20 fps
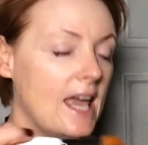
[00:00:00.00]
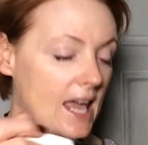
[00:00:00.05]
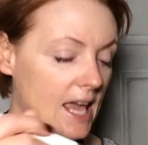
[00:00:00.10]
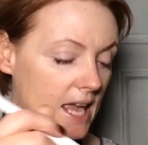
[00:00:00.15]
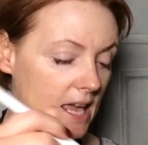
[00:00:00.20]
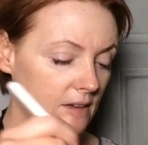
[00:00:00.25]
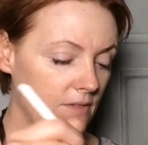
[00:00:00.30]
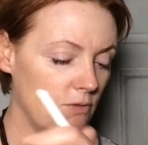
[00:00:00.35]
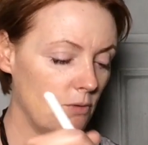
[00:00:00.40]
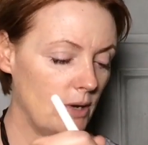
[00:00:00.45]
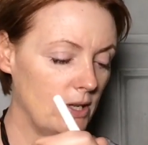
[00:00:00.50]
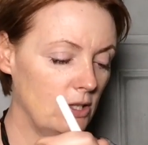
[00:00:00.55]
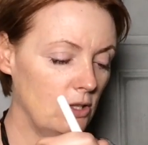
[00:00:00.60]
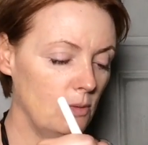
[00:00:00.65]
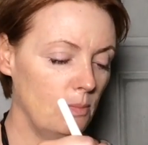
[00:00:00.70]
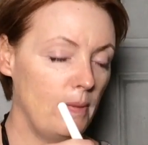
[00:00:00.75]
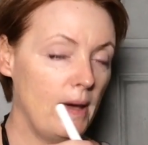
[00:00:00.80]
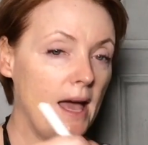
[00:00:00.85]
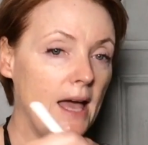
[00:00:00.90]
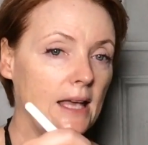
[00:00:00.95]
If when
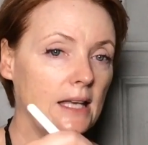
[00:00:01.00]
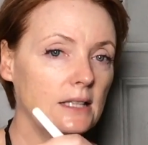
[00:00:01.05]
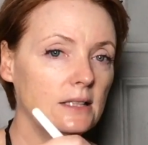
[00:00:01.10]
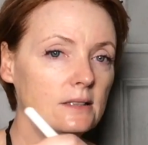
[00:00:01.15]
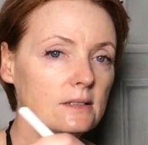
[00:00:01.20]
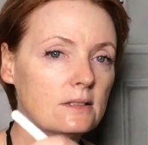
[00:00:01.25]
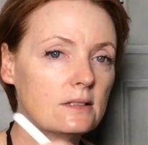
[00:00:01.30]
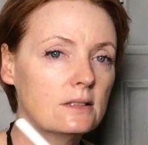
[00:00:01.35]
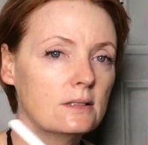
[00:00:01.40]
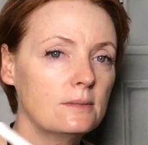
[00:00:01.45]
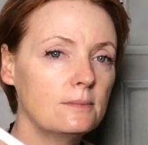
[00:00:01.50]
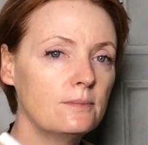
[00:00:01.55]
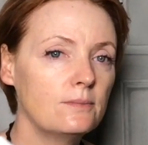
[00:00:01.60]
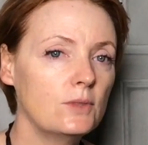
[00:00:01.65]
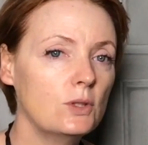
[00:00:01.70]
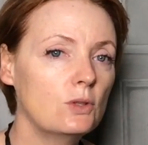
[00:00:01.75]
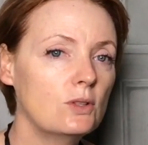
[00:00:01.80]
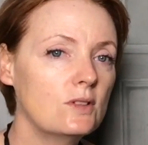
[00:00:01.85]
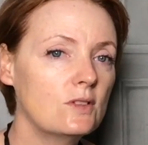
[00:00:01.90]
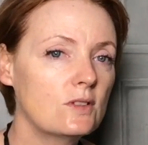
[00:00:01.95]
you paint,
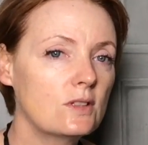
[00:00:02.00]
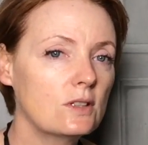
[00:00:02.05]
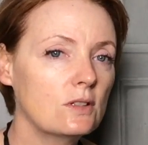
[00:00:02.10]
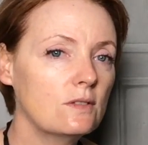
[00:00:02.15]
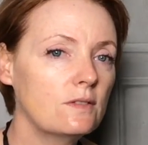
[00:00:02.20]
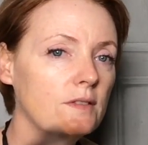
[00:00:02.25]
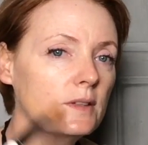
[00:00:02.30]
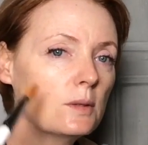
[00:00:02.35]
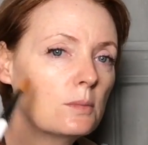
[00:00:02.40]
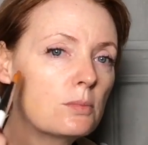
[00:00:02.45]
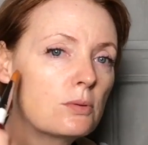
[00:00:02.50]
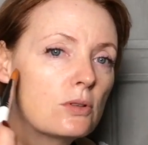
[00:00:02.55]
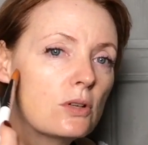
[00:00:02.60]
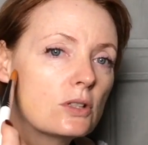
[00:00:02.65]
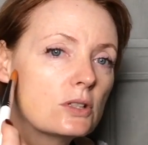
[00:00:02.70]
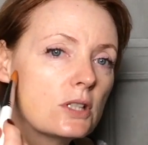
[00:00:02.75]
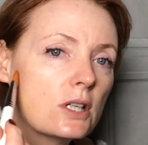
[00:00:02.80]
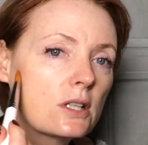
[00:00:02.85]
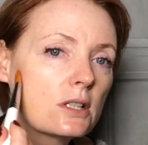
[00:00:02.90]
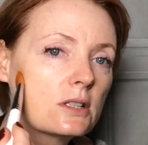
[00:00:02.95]
you can still feel
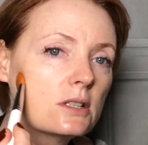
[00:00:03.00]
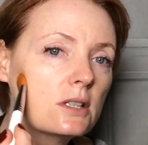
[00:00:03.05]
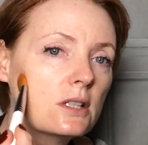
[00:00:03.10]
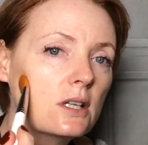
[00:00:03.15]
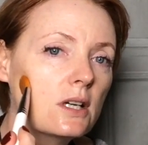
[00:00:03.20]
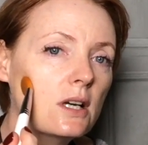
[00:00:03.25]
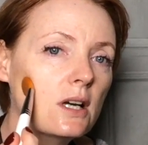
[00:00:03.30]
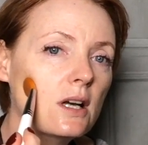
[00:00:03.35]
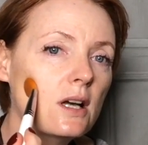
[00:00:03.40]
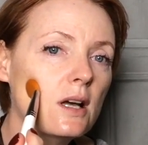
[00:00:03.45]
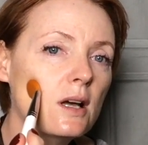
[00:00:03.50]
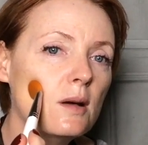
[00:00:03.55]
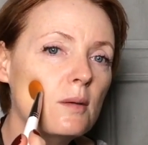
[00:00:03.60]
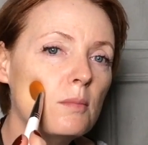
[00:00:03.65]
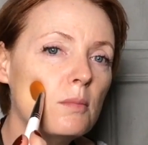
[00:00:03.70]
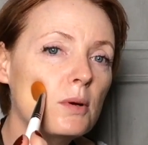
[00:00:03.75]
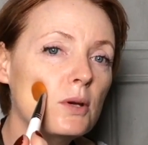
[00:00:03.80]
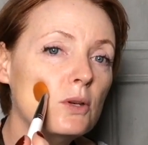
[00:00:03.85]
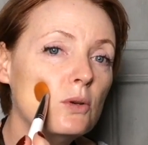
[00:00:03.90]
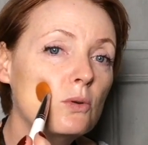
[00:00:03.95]
product,
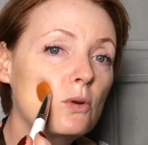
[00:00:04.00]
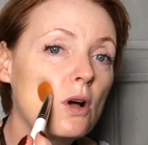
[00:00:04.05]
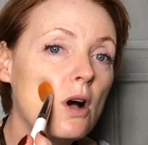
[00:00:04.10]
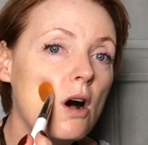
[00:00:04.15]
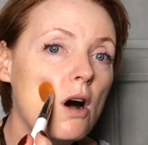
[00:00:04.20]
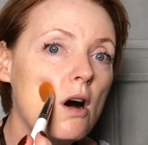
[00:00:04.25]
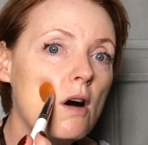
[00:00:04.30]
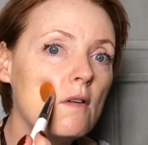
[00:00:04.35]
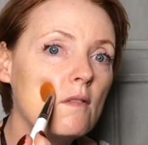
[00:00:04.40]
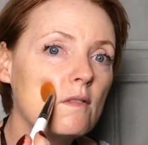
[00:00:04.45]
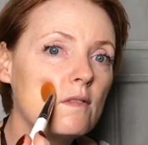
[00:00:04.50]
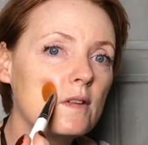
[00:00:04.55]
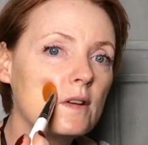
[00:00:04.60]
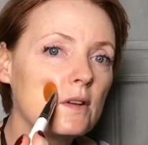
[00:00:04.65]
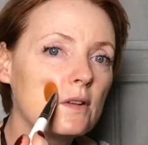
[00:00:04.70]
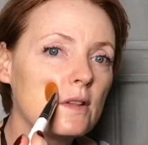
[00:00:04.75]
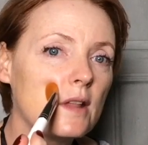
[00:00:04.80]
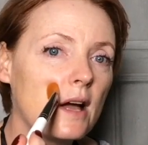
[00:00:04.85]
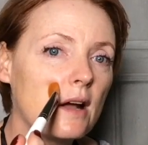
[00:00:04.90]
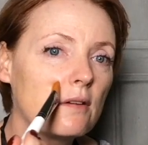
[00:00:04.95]
but you can't
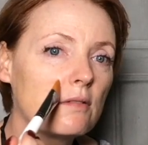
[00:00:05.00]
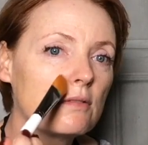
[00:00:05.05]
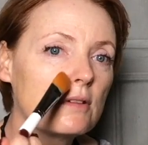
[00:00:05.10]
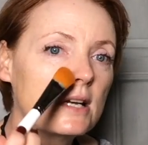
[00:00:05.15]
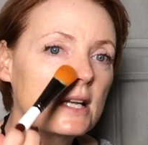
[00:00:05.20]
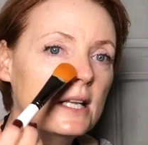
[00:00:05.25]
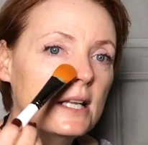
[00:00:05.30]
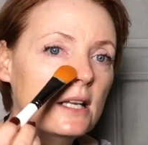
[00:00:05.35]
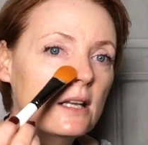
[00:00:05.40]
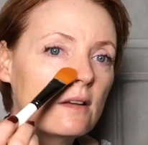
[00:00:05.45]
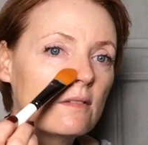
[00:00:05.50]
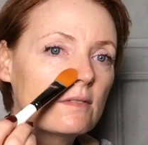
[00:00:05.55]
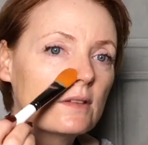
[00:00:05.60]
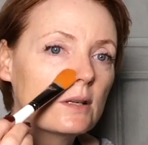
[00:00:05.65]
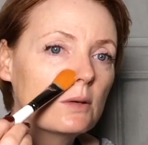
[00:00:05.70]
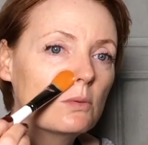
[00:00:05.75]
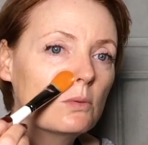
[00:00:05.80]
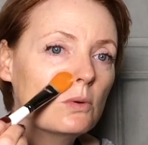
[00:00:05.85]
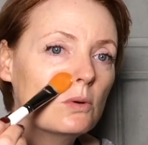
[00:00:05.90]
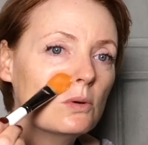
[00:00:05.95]
feel that really
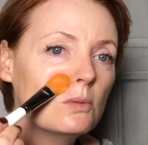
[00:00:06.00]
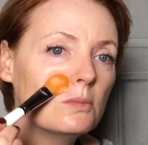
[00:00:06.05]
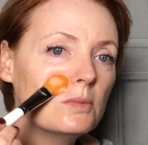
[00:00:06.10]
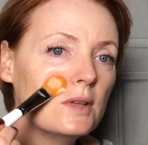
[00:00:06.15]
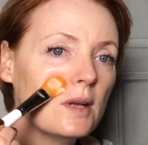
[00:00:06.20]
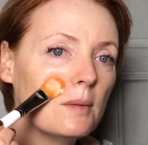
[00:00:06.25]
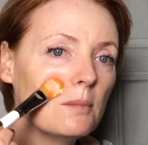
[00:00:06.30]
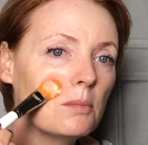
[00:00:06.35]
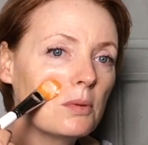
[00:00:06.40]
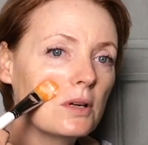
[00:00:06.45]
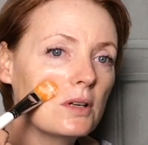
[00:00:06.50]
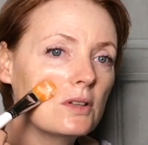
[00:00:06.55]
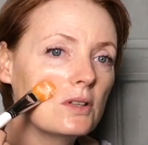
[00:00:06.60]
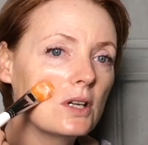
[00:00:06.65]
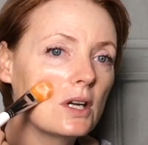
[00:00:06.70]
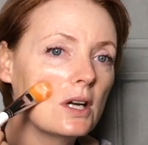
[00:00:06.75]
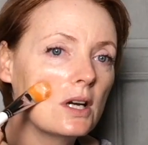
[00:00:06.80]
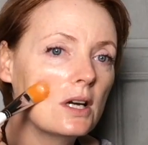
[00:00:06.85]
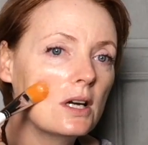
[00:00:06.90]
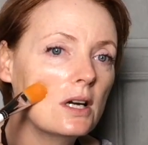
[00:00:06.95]
lovely warm
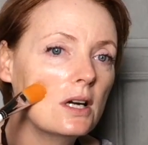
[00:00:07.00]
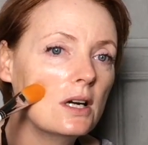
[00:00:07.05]
temperature,